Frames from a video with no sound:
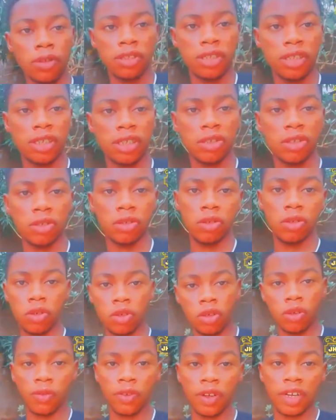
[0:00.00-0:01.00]

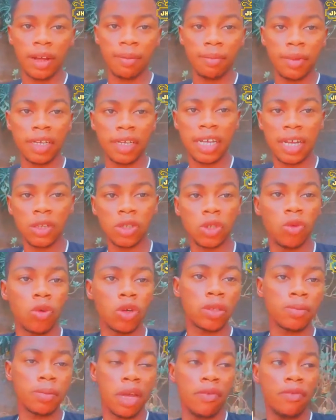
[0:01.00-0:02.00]
Those of you that make time to
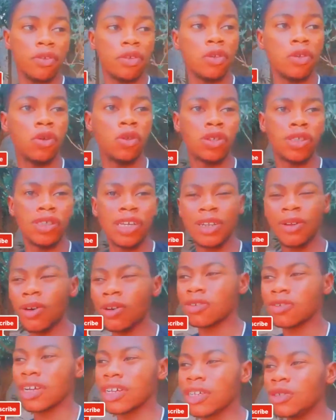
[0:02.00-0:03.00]
watch my videos, I
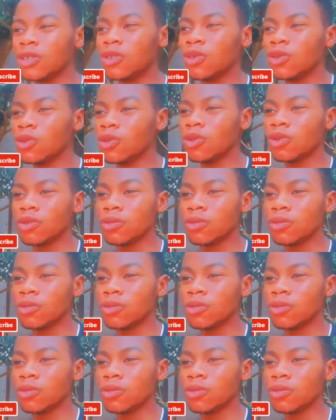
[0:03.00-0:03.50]
don't actually do